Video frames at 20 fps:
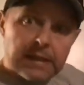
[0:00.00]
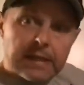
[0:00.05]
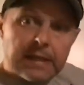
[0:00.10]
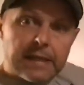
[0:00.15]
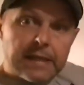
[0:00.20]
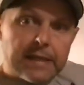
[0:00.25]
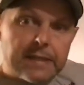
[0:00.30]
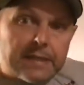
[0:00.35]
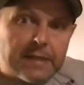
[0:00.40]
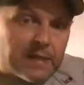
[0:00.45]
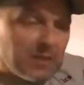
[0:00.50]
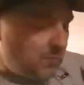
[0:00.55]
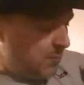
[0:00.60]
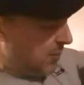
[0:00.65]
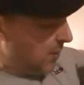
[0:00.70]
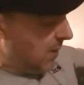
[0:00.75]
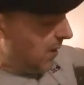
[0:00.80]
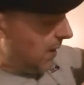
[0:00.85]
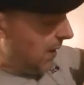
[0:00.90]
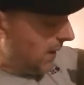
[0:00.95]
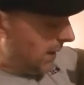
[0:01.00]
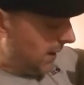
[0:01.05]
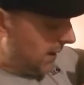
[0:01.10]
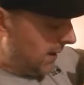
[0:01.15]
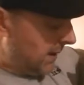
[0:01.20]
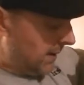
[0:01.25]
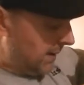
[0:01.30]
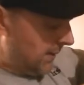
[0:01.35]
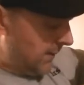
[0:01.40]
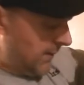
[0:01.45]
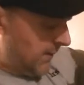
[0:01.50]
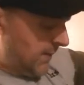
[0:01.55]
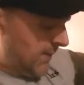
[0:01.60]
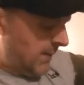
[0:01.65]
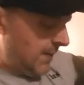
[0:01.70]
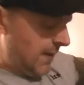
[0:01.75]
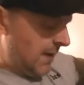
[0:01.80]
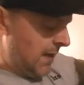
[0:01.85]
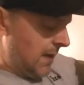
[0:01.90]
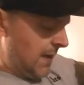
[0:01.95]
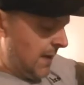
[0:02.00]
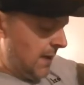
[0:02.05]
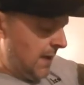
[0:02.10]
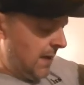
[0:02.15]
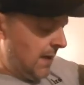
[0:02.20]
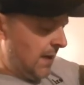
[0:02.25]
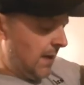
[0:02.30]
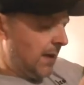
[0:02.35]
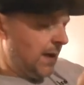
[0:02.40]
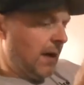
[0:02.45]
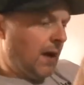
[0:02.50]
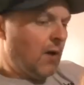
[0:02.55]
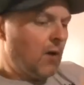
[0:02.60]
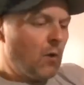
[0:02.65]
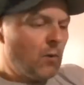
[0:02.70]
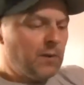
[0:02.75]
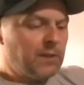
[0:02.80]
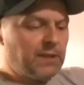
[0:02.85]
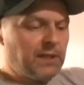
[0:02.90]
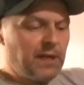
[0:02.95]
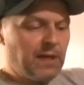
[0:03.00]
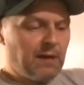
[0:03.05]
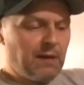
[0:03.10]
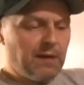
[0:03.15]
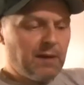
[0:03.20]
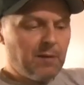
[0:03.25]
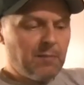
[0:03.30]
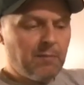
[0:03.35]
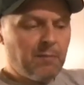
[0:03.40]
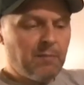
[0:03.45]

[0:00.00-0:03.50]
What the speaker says: in this pocket, and I always carry a